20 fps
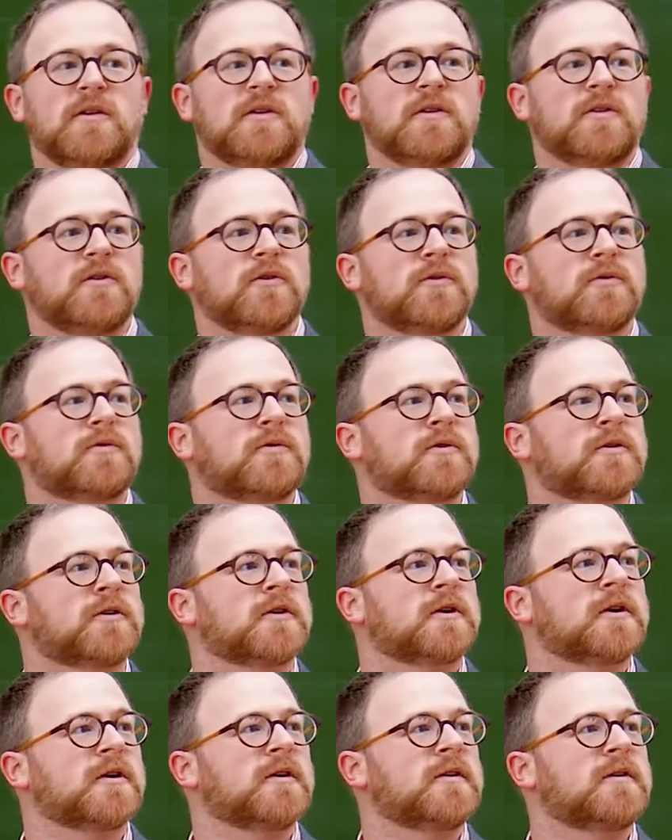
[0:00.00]
you
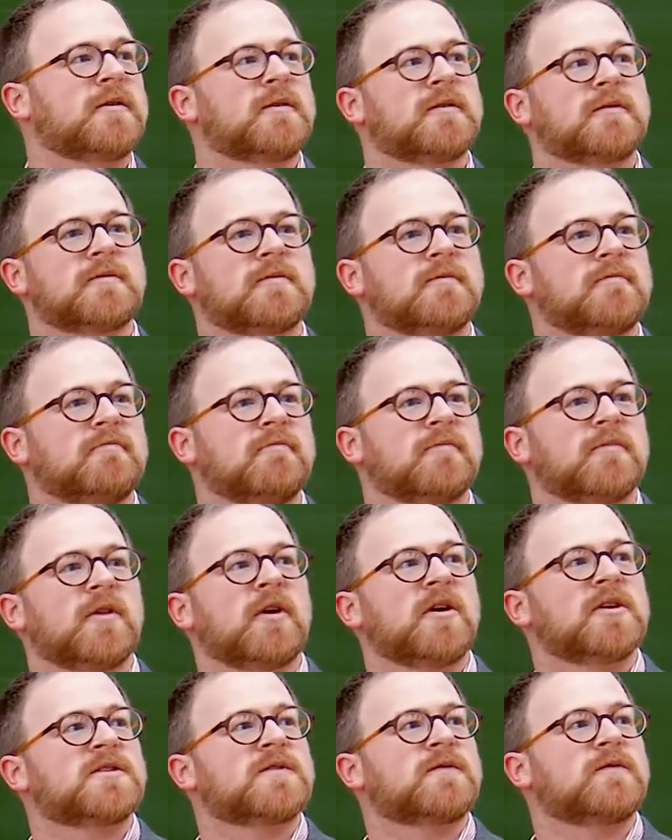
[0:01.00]
could
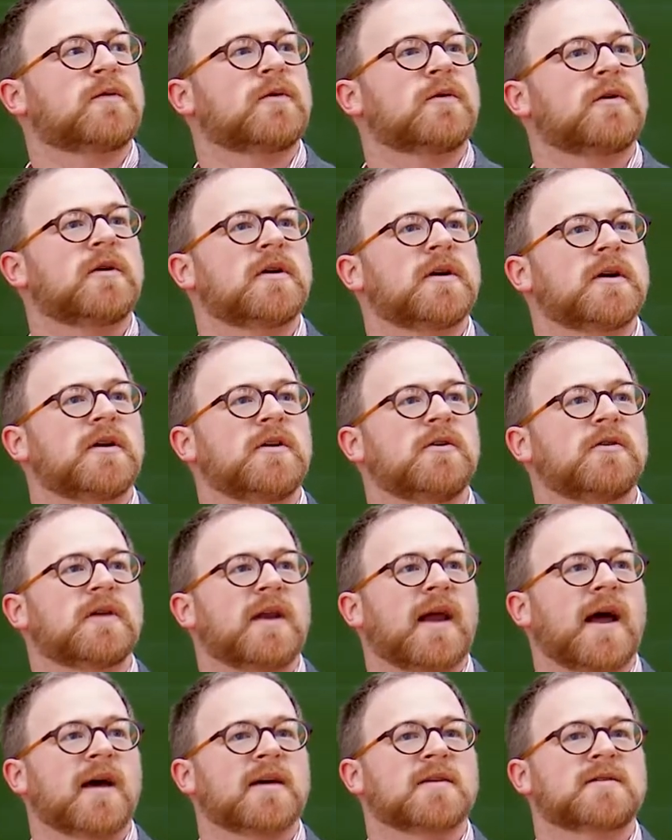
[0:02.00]
launch forward and you
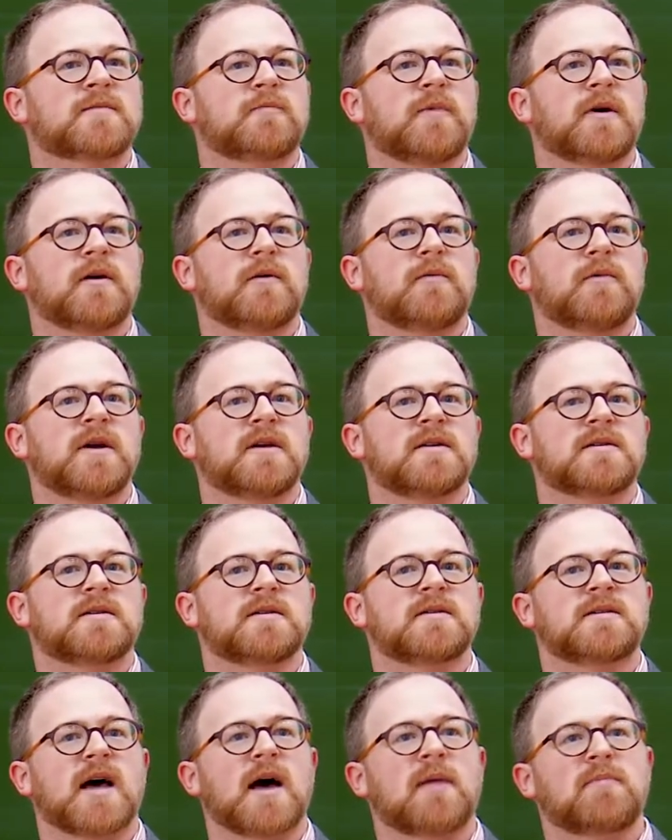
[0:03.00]
can ask, well, when is
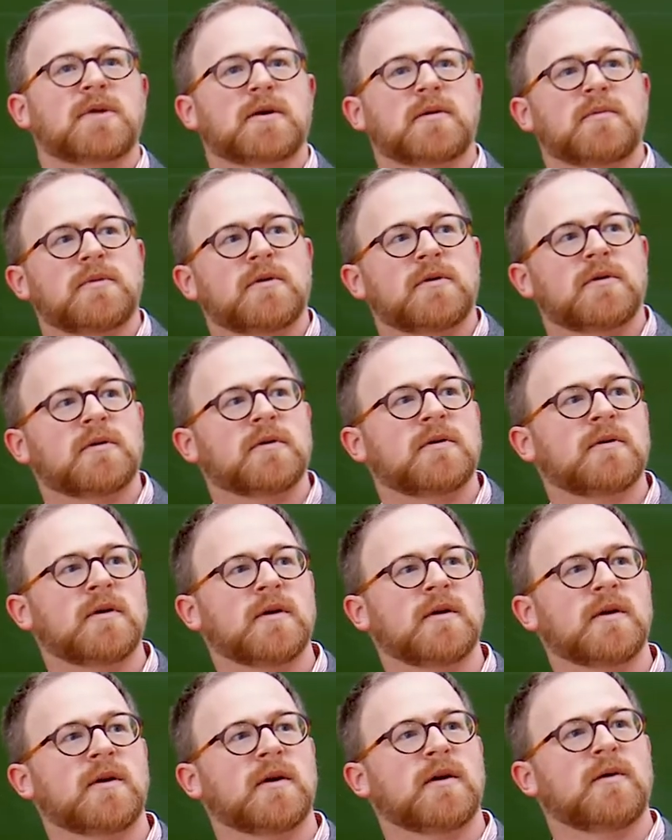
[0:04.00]
this applicable?
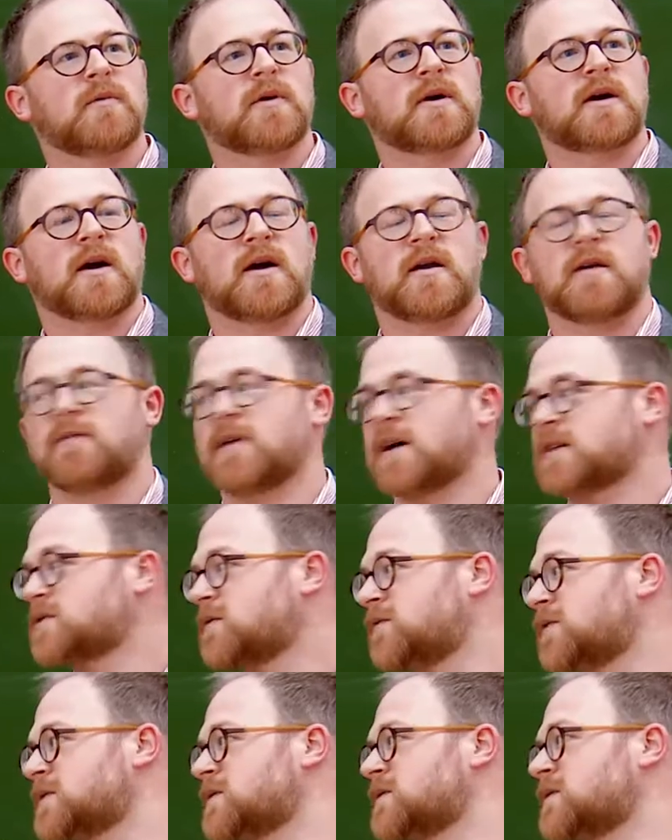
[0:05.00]
What kind of
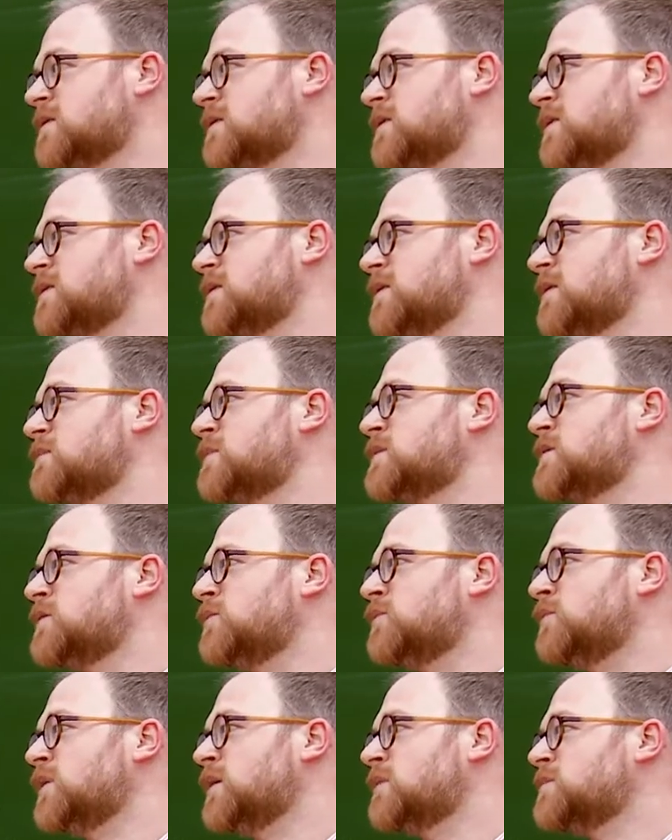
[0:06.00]
astrophysical systems
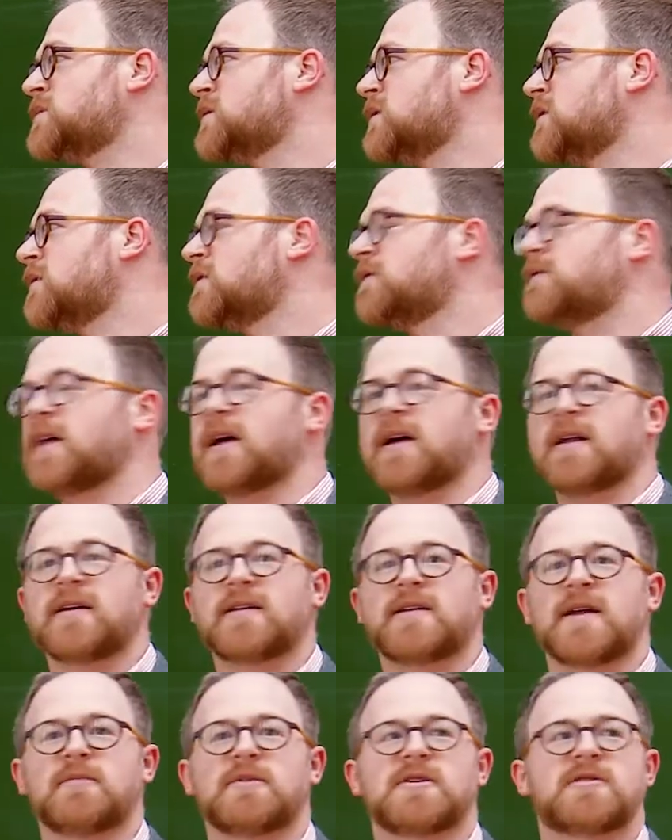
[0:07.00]
do we observe
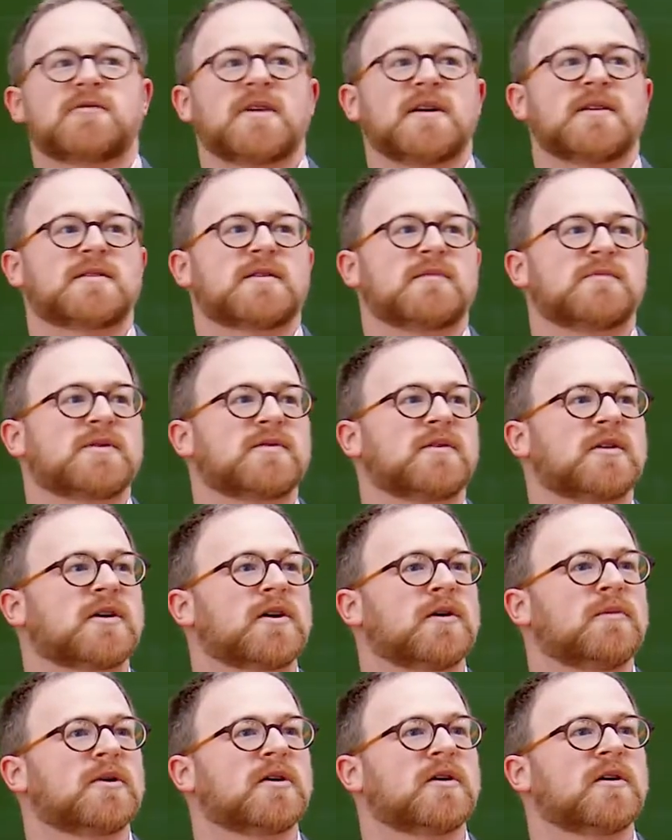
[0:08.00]
that demonstrate some sort of
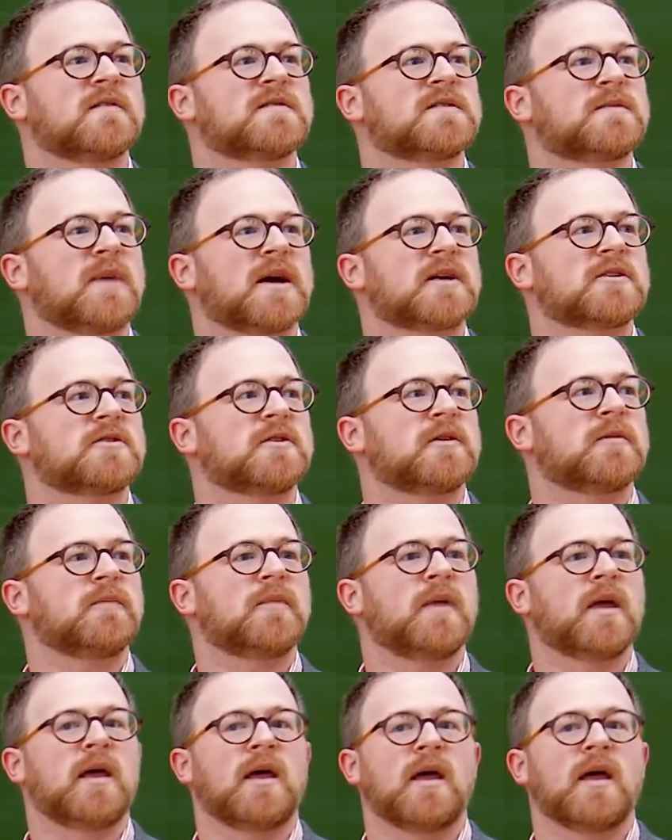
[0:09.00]
Coma Growth spectrum?